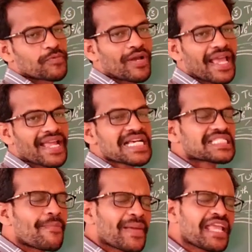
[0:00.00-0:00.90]
Okay,
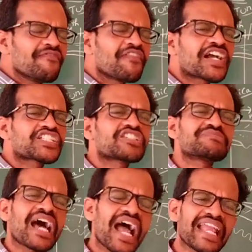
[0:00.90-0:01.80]
the main function
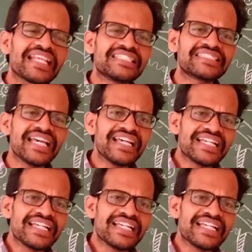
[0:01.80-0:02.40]
of the iris,